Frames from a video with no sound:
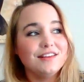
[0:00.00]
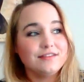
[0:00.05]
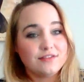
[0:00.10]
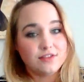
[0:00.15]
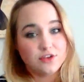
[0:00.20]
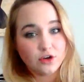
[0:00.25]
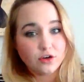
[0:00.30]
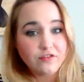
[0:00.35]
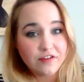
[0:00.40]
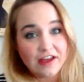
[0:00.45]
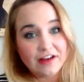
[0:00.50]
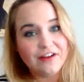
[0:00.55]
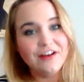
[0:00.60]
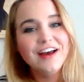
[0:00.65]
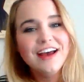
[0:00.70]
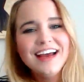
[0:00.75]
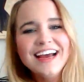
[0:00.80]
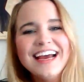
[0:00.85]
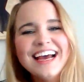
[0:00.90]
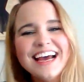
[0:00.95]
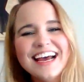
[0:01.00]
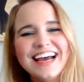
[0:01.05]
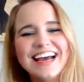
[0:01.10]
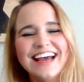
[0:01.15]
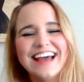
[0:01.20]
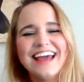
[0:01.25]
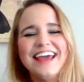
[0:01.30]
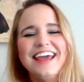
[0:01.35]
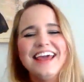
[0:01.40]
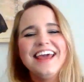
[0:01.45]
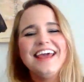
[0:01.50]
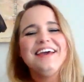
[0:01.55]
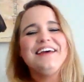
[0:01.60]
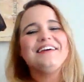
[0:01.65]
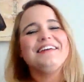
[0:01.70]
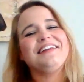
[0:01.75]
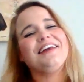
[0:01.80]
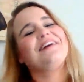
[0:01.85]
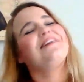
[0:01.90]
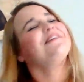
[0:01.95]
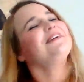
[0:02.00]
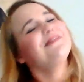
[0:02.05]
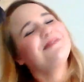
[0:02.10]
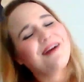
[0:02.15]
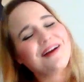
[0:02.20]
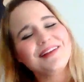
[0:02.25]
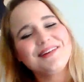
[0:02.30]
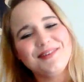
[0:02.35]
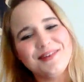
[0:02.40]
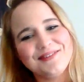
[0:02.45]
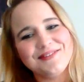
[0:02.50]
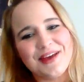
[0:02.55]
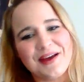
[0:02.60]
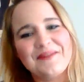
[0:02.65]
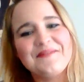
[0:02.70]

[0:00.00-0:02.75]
you'll fail. No, you probably won't fail.